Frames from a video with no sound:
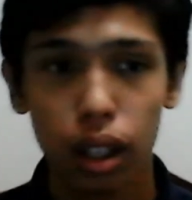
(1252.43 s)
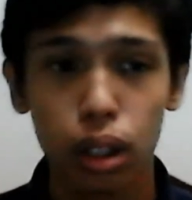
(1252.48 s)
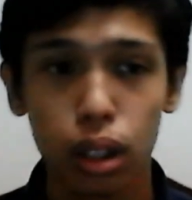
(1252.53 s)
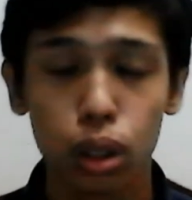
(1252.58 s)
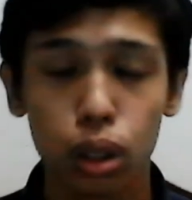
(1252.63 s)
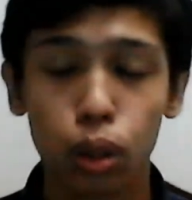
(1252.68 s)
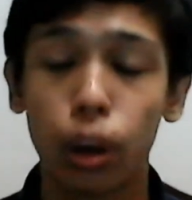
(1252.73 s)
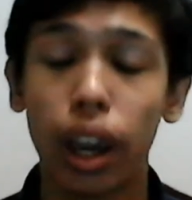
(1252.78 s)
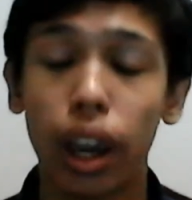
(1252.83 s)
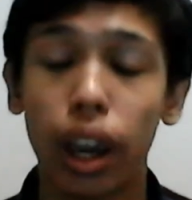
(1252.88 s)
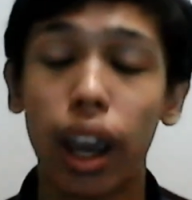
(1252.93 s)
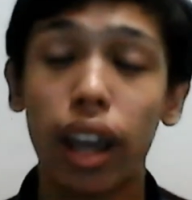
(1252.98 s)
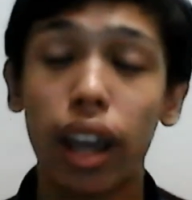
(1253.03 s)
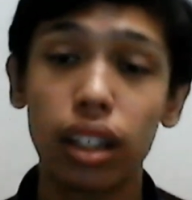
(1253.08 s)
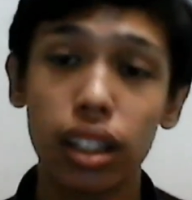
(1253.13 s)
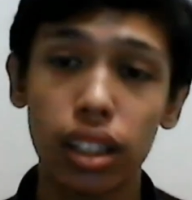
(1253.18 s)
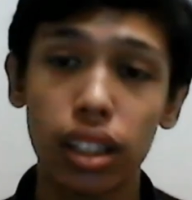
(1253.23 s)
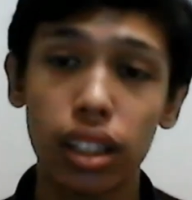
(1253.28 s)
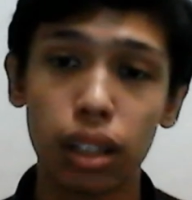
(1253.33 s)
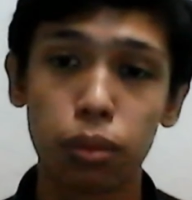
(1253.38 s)
So
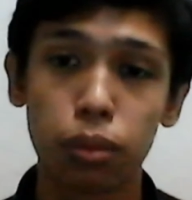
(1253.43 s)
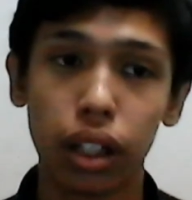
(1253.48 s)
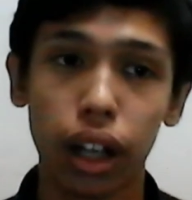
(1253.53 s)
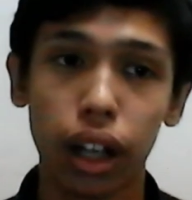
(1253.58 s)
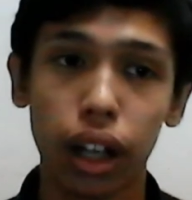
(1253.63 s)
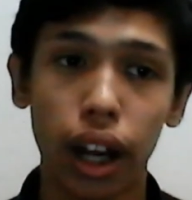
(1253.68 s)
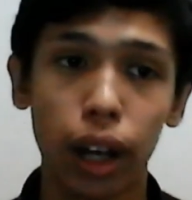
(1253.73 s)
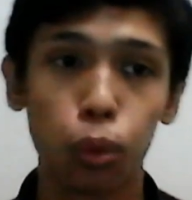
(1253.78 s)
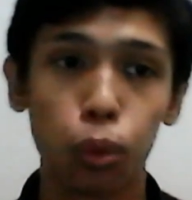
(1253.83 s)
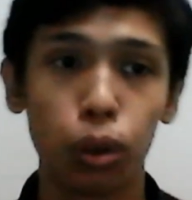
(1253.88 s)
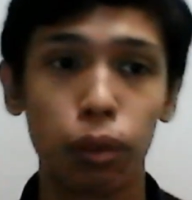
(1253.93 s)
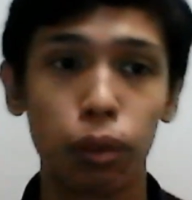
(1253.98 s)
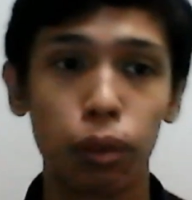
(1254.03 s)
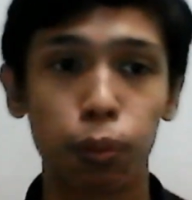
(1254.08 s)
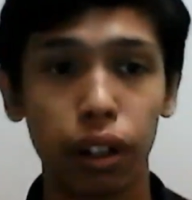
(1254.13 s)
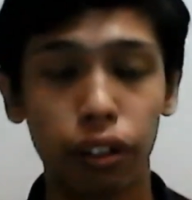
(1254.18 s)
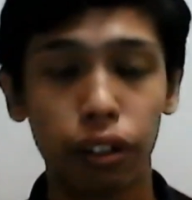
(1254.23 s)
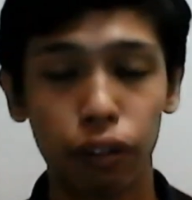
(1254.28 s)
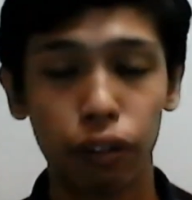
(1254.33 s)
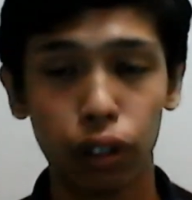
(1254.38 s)
ATC Berhad will
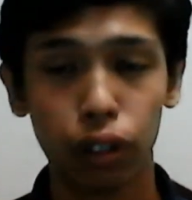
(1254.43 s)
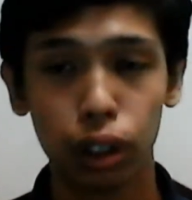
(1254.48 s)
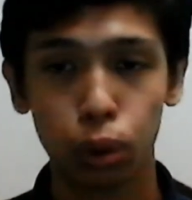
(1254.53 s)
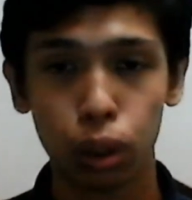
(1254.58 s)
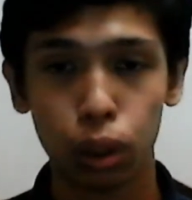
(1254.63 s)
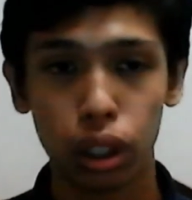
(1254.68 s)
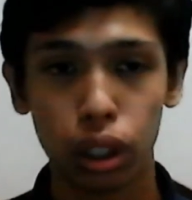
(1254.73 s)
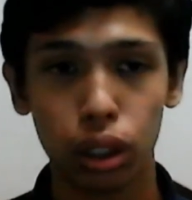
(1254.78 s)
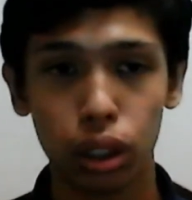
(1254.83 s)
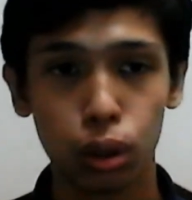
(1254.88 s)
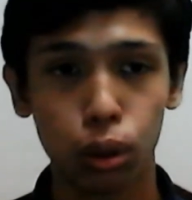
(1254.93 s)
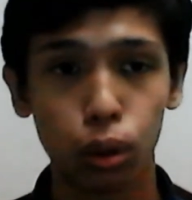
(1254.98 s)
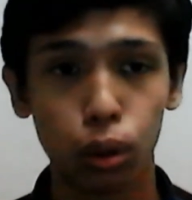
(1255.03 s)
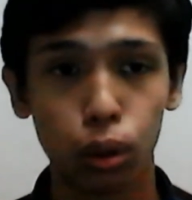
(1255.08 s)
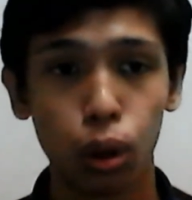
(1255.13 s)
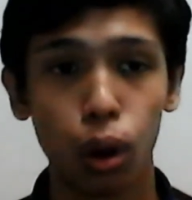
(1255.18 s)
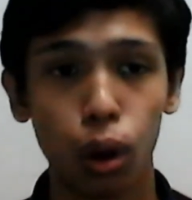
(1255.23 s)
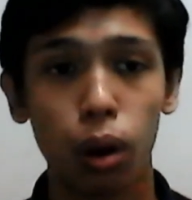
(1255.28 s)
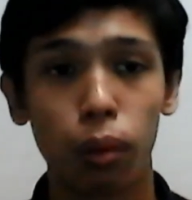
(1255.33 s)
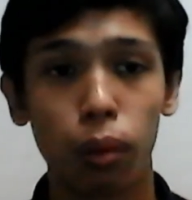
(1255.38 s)
prefer to issue
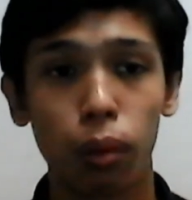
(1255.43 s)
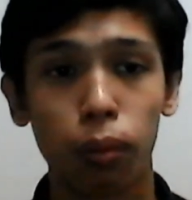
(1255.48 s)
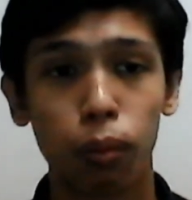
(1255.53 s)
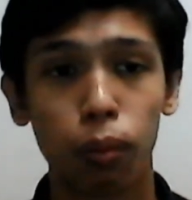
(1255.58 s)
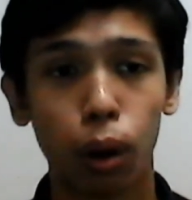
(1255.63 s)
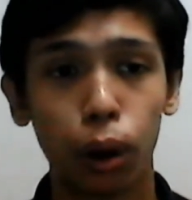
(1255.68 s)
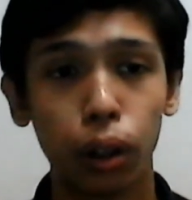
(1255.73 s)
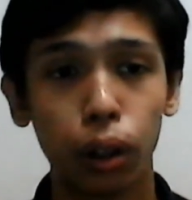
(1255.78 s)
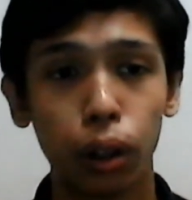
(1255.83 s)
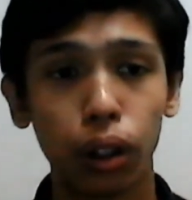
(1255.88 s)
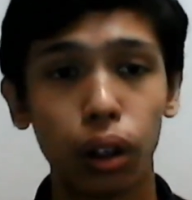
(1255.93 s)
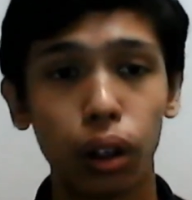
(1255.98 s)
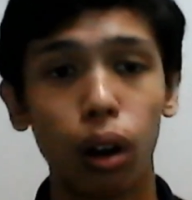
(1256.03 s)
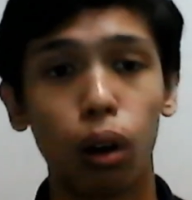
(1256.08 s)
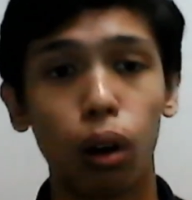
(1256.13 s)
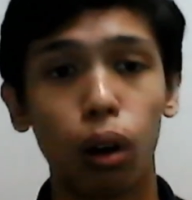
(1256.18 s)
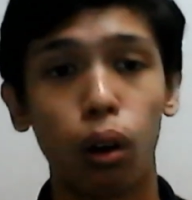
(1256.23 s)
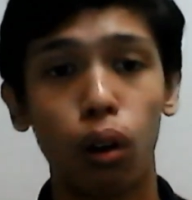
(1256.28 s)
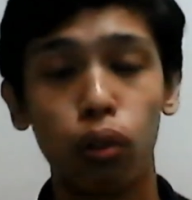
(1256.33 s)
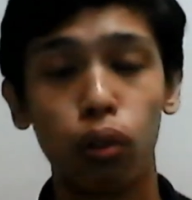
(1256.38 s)
bond
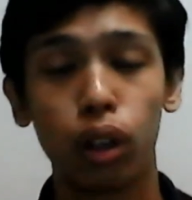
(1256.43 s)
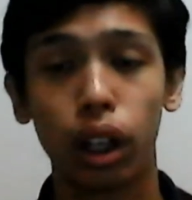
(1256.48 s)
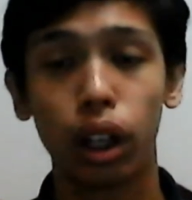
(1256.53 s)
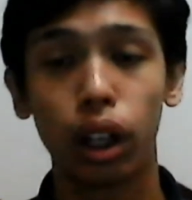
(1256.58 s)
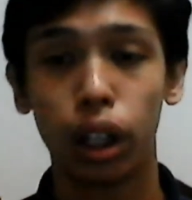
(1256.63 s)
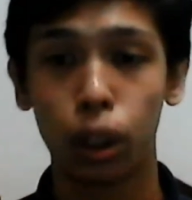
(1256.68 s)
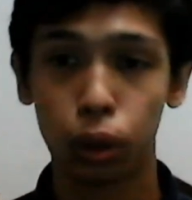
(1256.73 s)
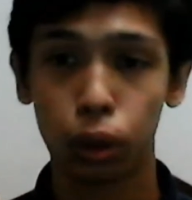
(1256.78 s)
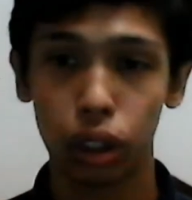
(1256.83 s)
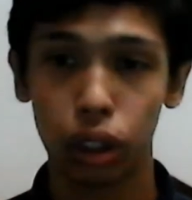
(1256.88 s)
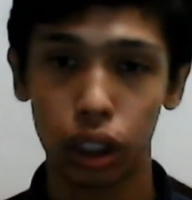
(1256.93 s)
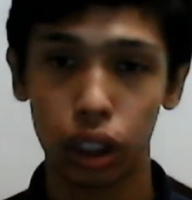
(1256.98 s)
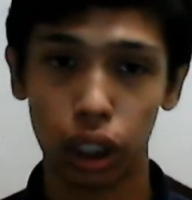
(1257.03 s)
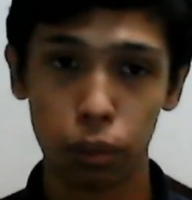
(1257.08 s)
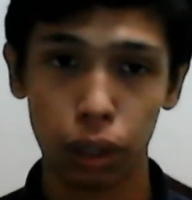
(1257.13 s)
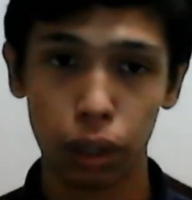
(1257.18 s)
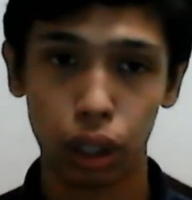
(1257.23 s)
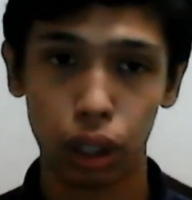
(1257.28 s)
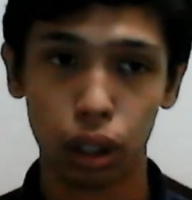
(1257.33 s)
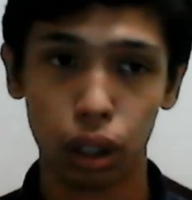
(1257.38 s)
over equity
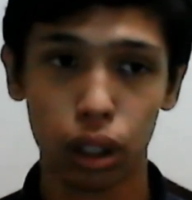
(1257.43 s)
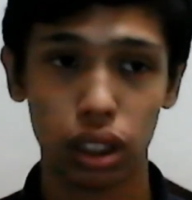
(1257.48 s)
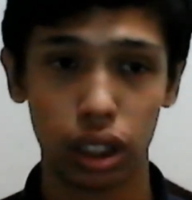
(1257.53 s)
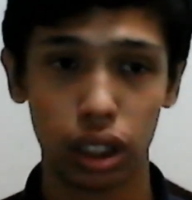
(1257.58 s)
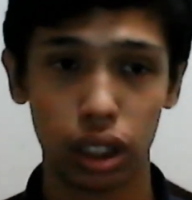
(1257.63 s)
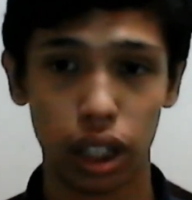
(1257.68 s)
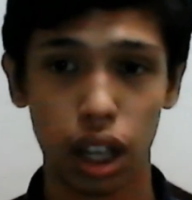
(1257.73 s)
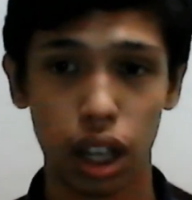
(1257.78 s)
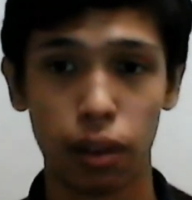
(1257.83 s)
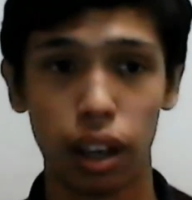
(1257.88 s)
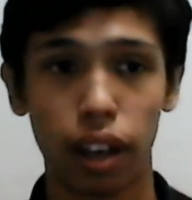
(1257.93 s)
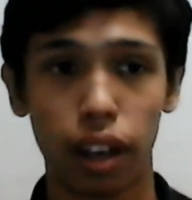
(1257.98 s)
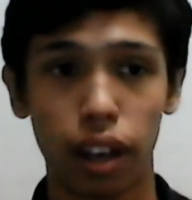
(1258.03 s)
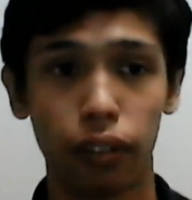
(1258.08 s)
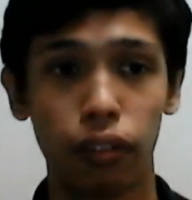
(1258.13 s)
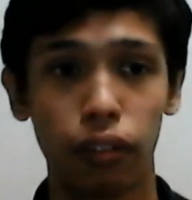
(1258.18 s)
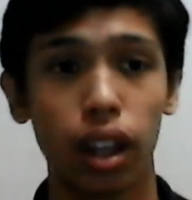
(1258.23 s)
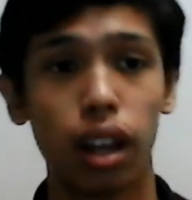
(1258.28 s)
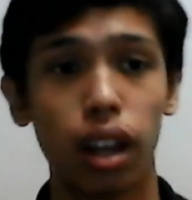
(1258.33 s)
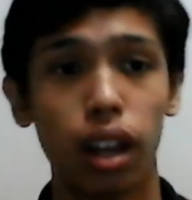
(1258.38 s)
because debt
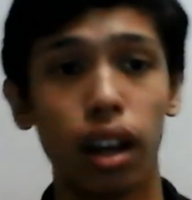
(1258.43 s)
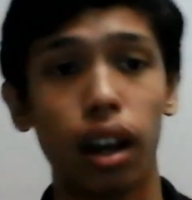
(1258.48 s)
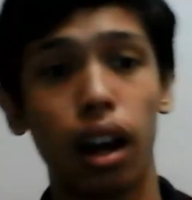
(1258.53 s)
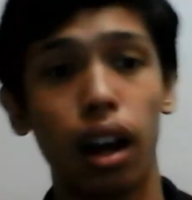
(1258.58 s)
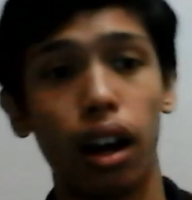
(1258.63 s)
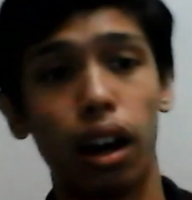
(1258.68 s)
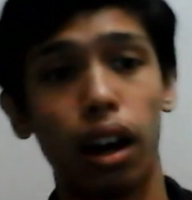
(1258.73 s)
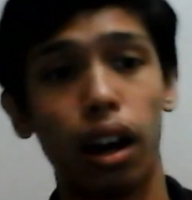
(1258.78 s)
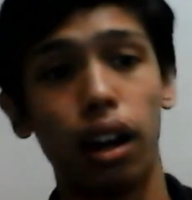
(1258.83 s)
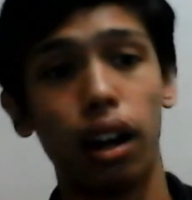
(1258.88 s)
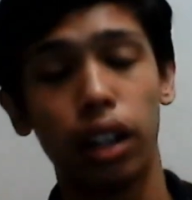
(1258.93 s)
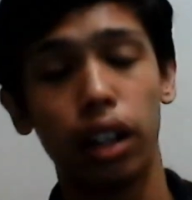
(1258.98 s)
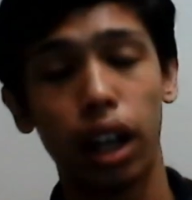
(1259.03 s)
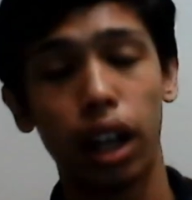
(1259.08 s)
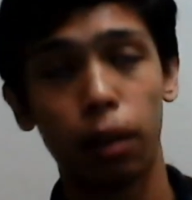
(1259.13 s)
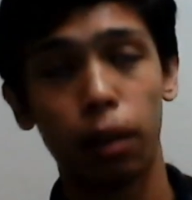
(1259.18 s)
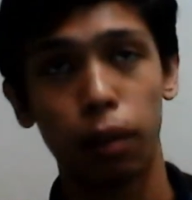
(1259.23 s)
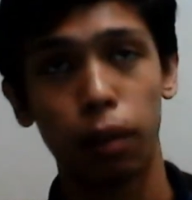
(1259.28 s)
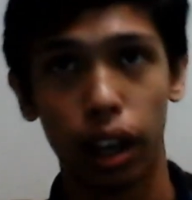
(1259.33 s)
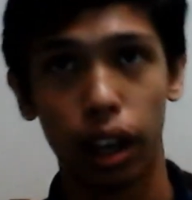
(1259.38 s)

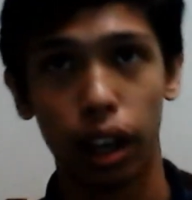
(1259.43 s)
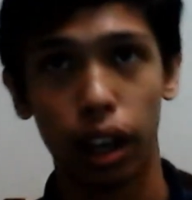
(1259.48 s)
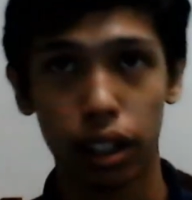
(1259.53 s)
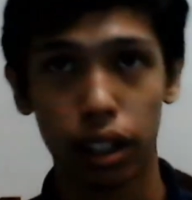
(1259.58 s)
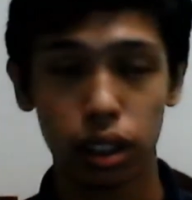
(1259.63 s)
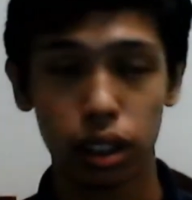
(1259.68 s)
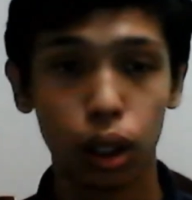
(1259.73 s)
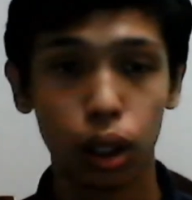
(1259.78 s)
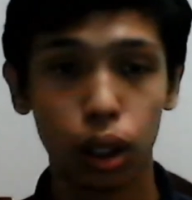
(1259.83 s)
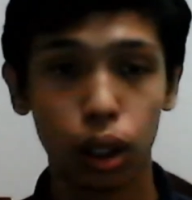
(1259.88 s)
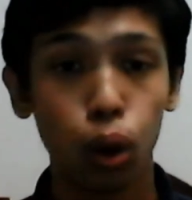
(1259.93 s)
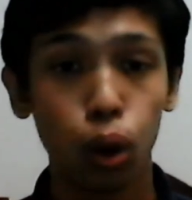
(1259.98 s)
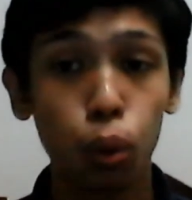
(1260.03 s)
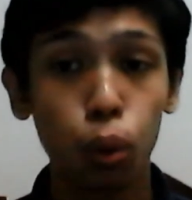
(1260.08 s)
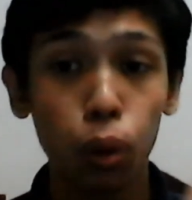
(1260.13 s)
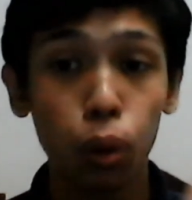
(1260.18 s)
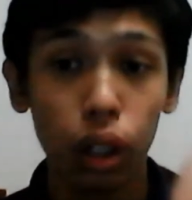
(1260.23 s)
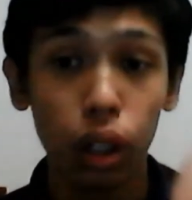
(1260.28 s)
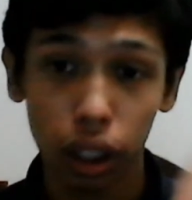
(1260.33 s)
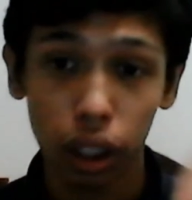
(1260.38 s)
has
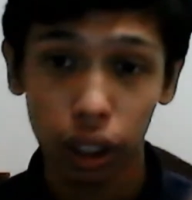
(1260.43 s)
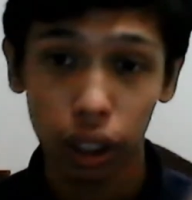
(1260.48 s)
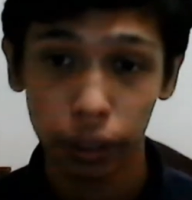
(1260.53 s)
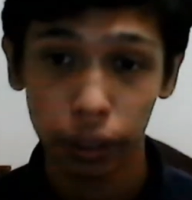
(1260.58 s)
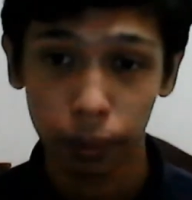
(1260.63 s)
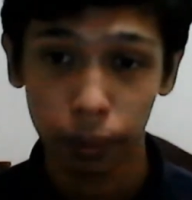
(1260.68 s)
lower